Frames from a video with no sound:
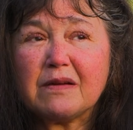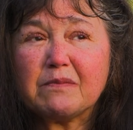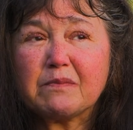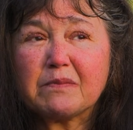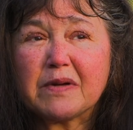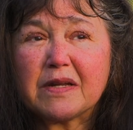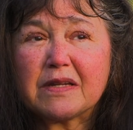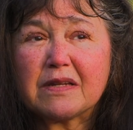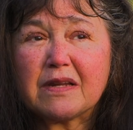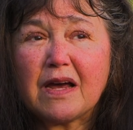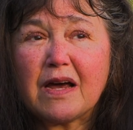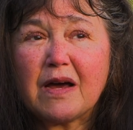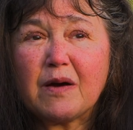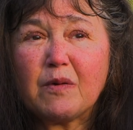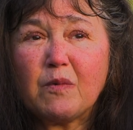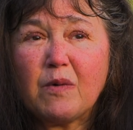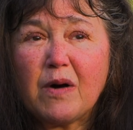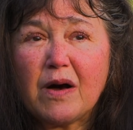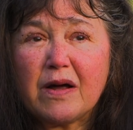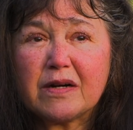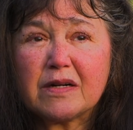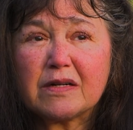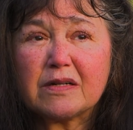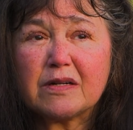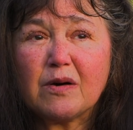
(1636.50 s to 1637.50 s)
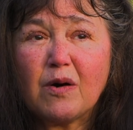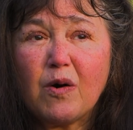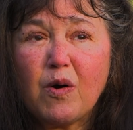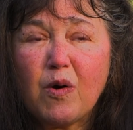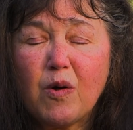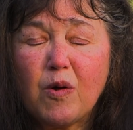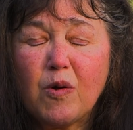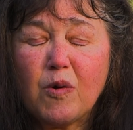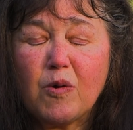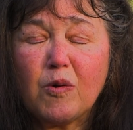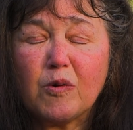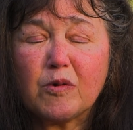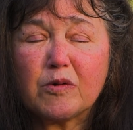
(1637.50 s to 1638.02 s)
But I wanted to
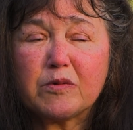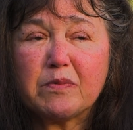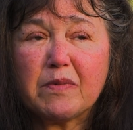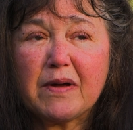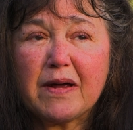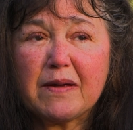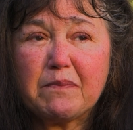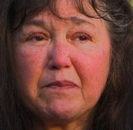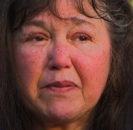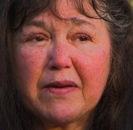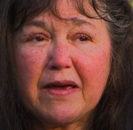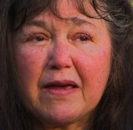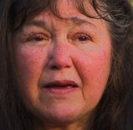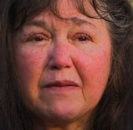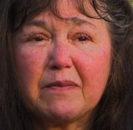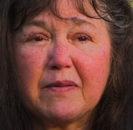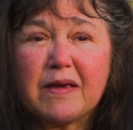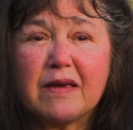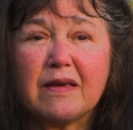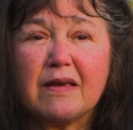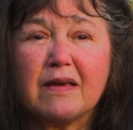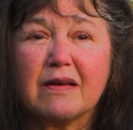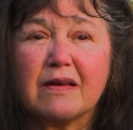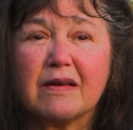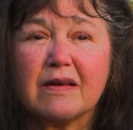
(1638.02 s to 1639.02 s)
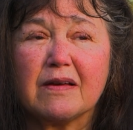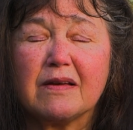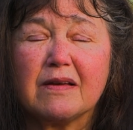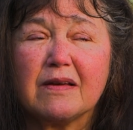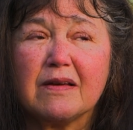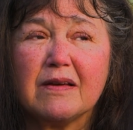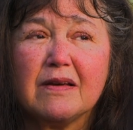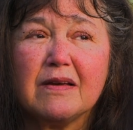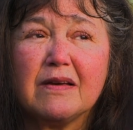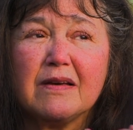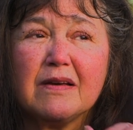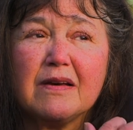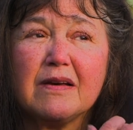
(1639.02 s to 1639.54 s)
hold my baby
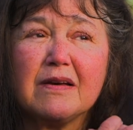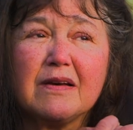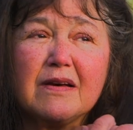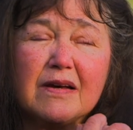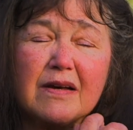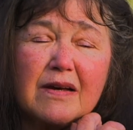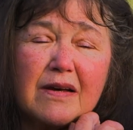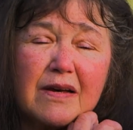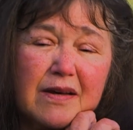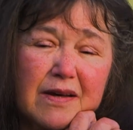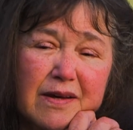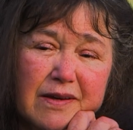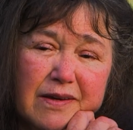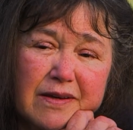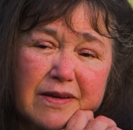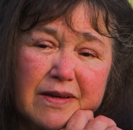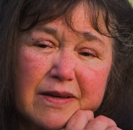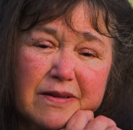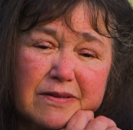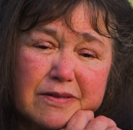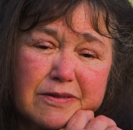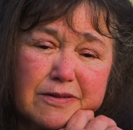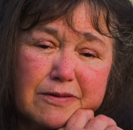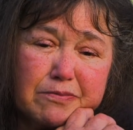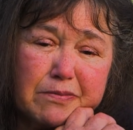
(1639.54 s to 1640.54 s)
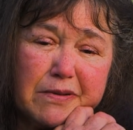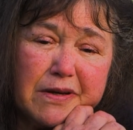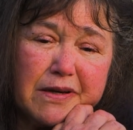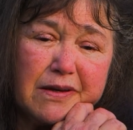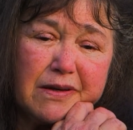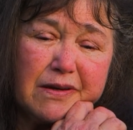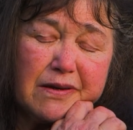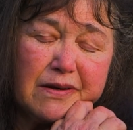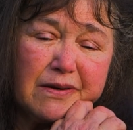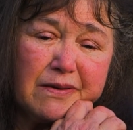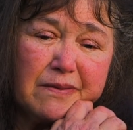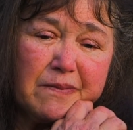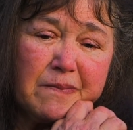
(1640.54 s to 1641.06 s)
against
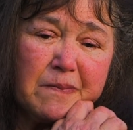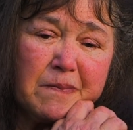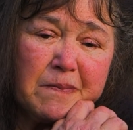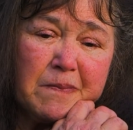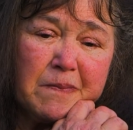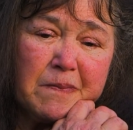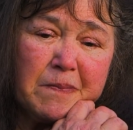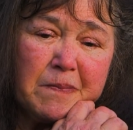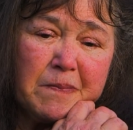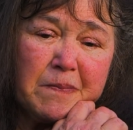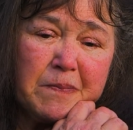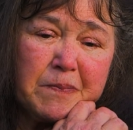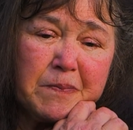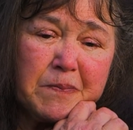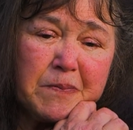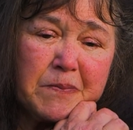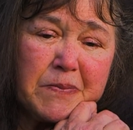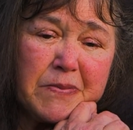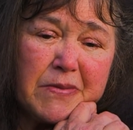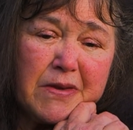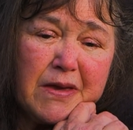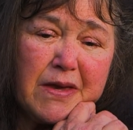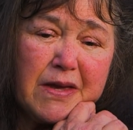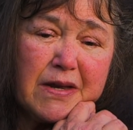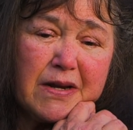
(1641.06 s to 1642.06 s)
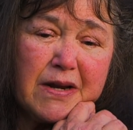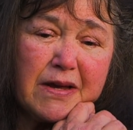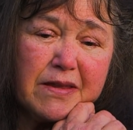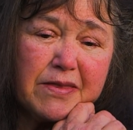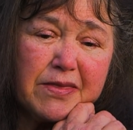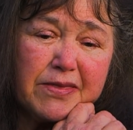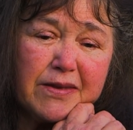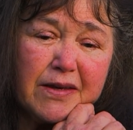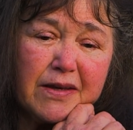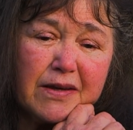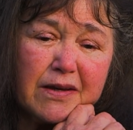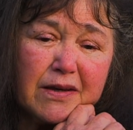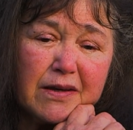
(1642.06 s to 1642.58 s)
me. And I
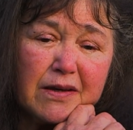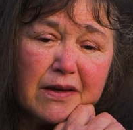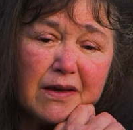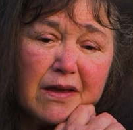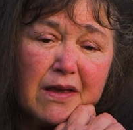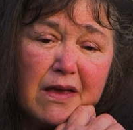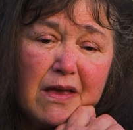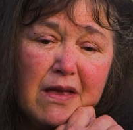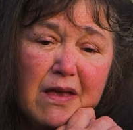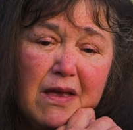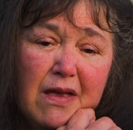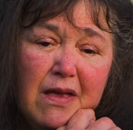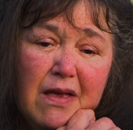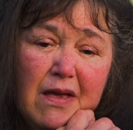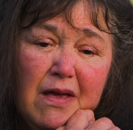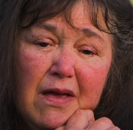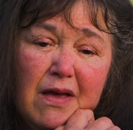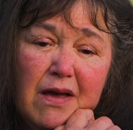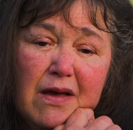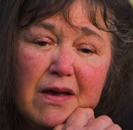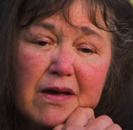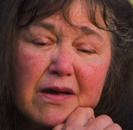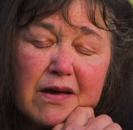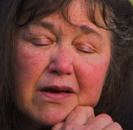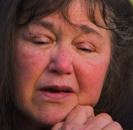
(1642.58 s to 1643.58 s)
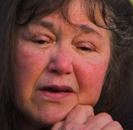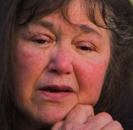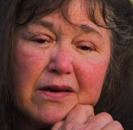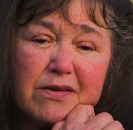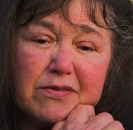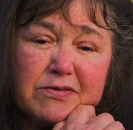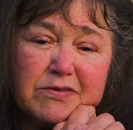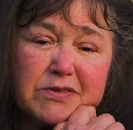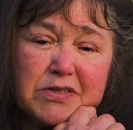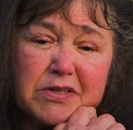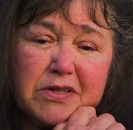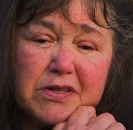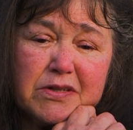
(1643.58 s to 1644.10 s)
think
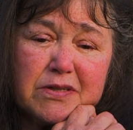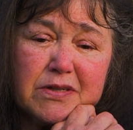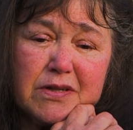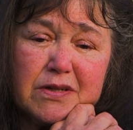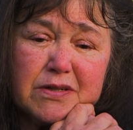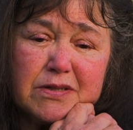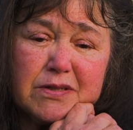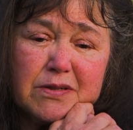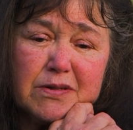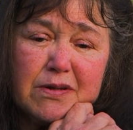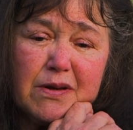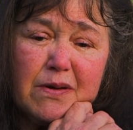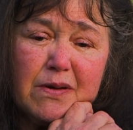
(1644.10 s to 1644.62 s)
of Jesus